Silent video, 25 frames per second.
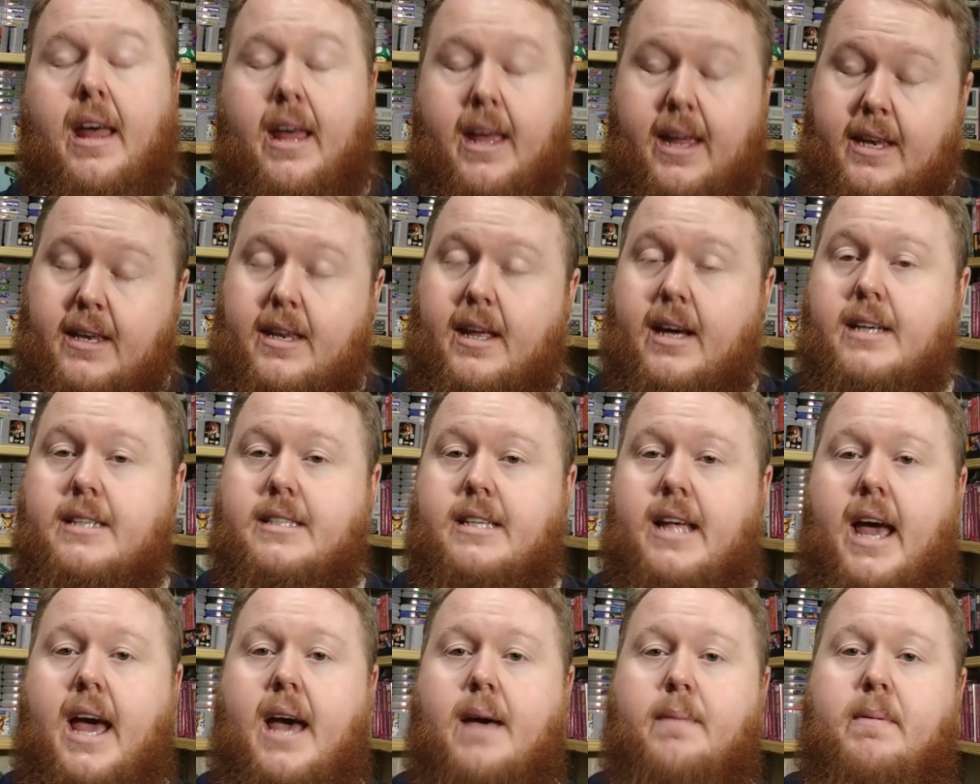It
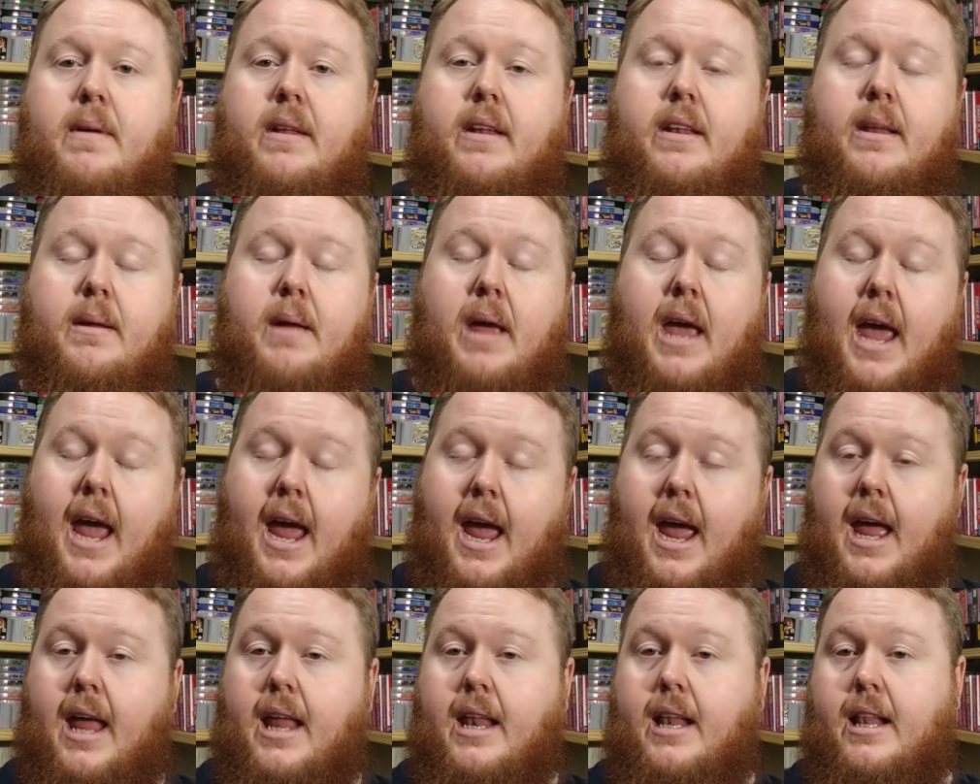does happen,
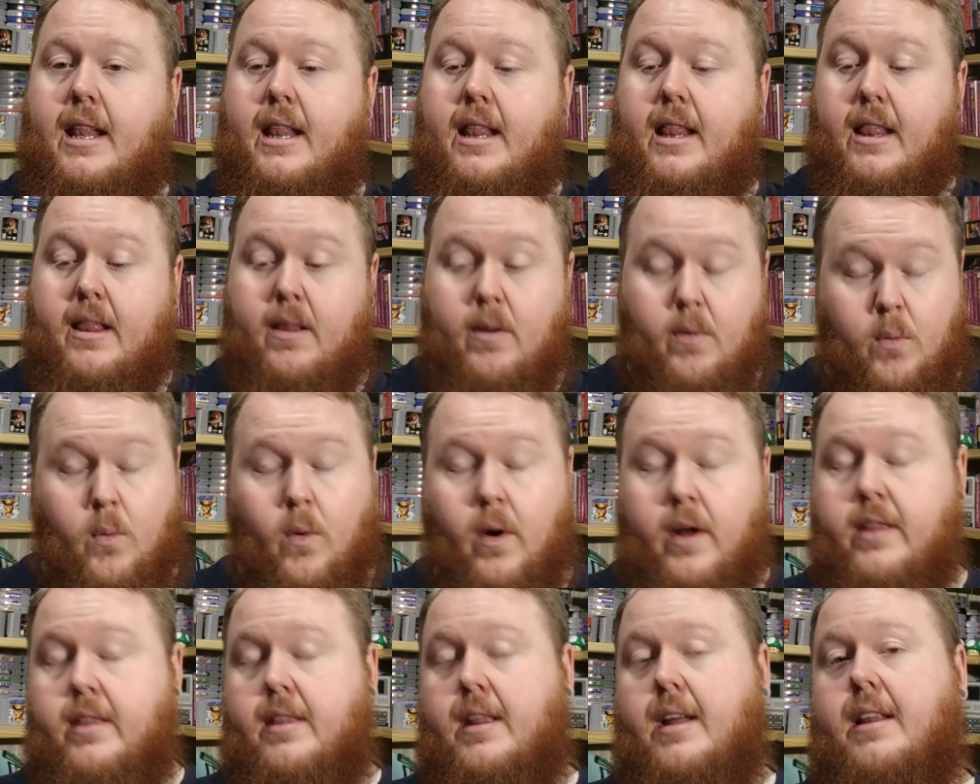and the
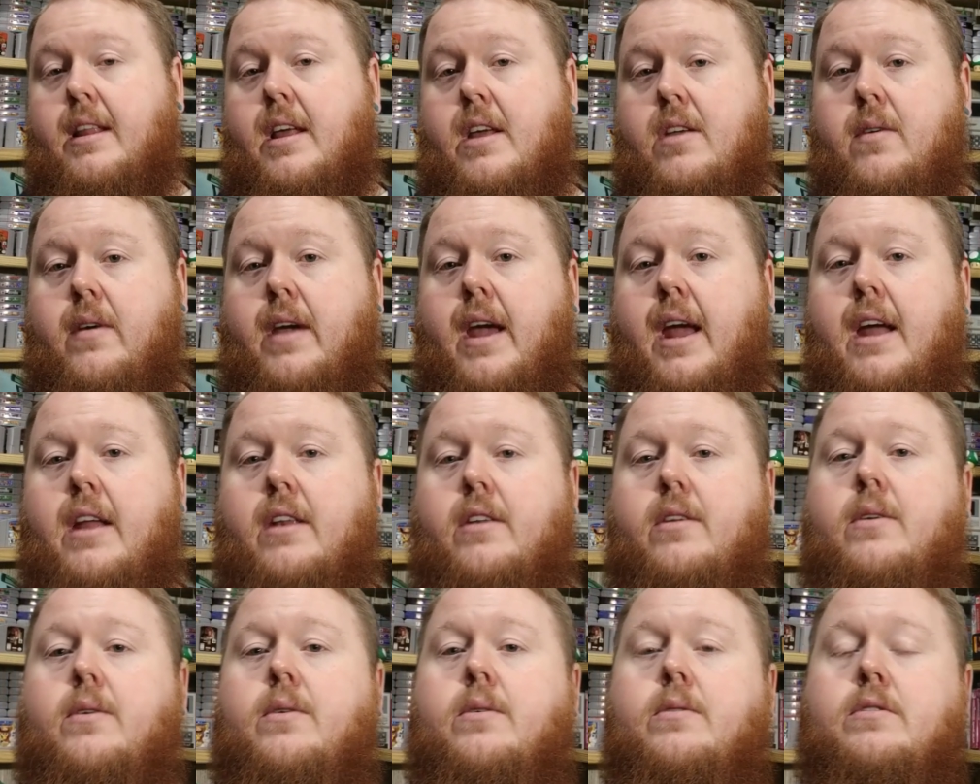one thing that you
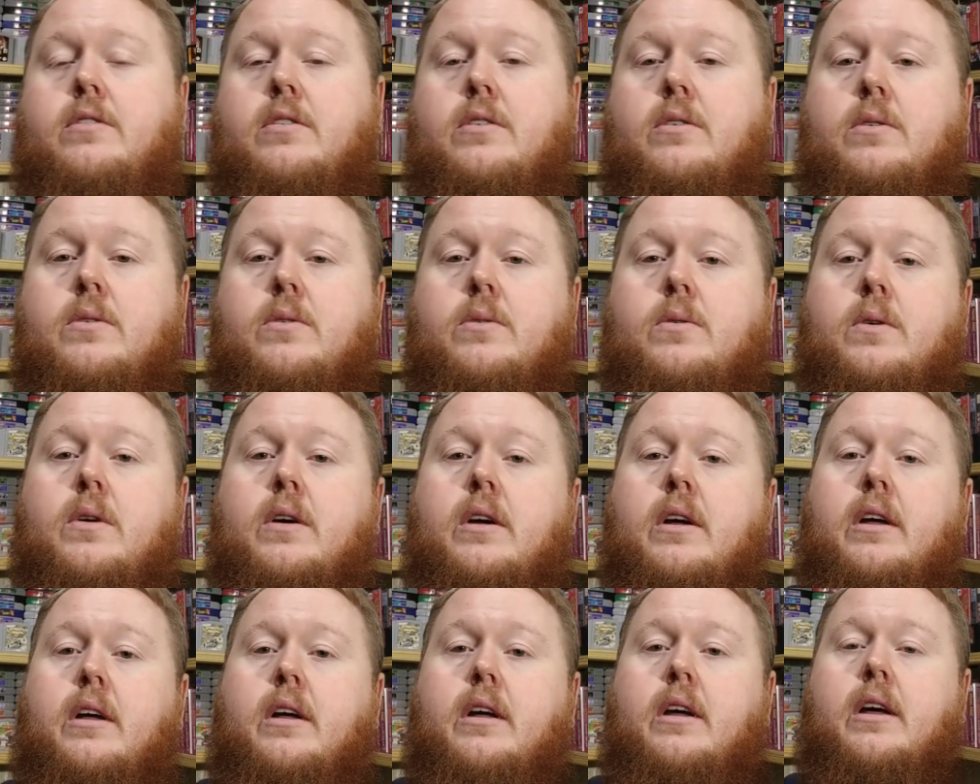can do to
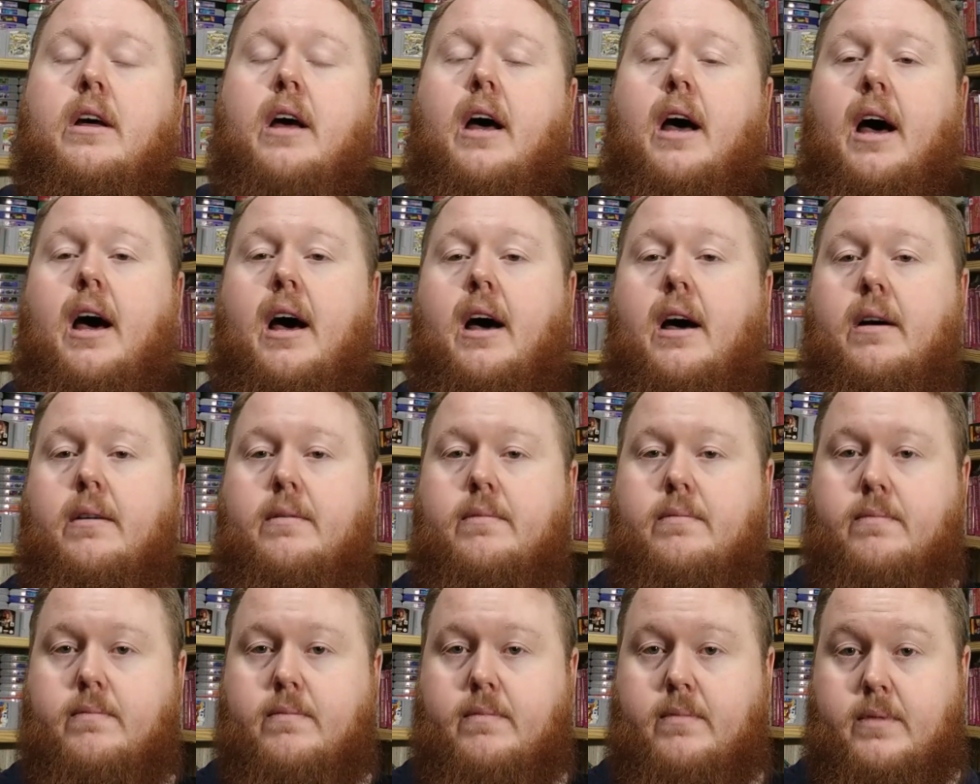
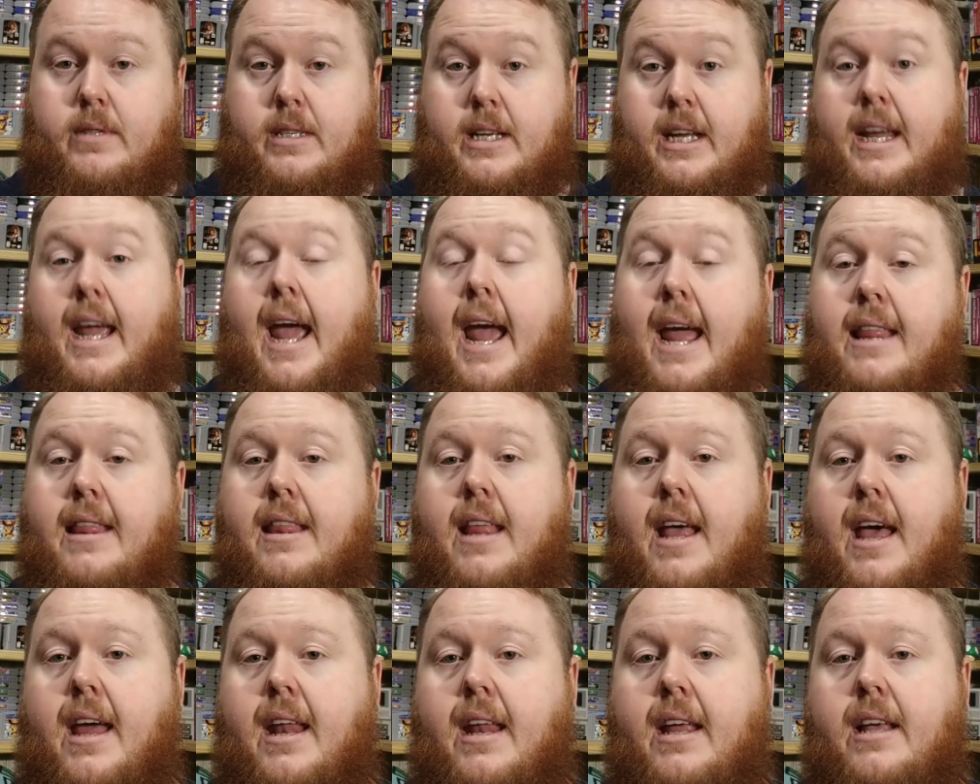
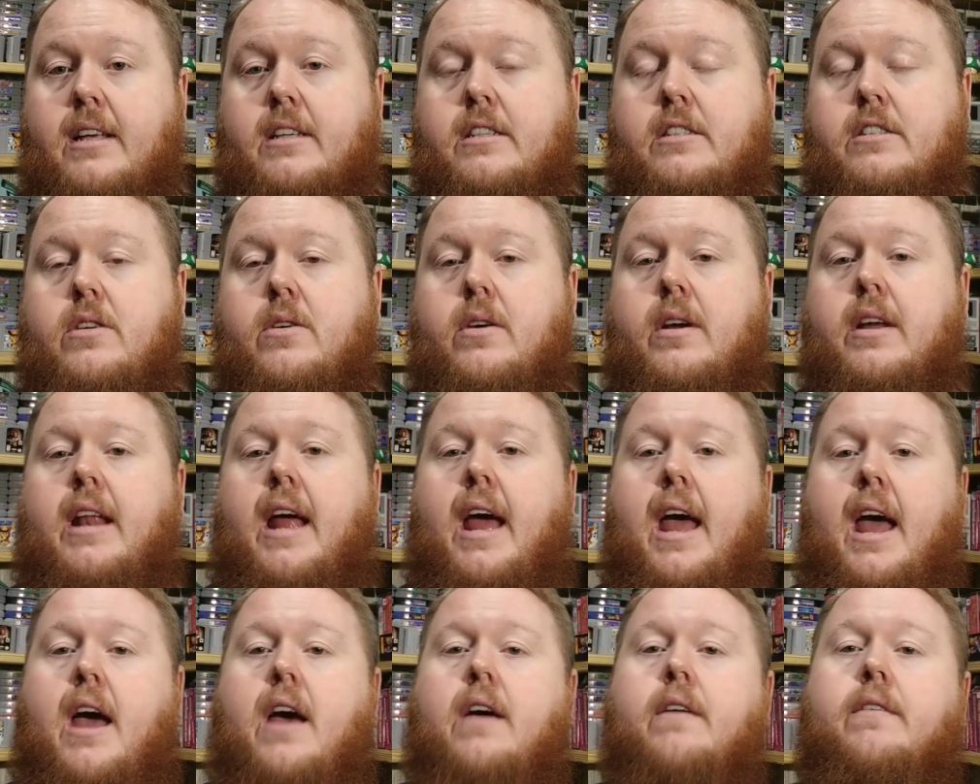negate that is you can
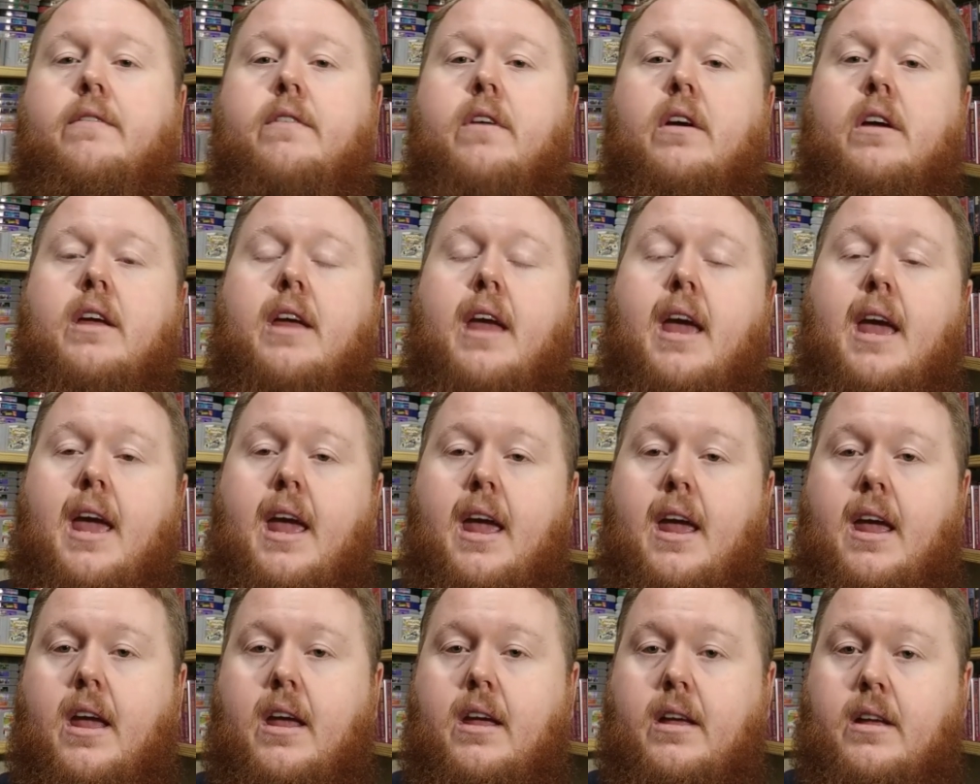have
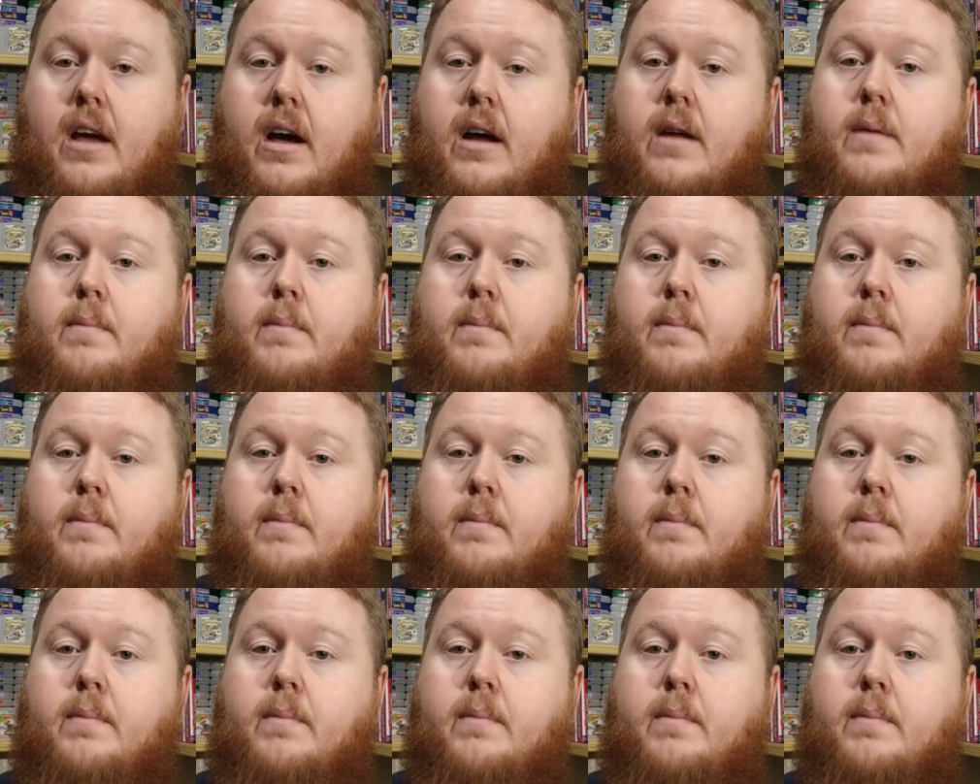a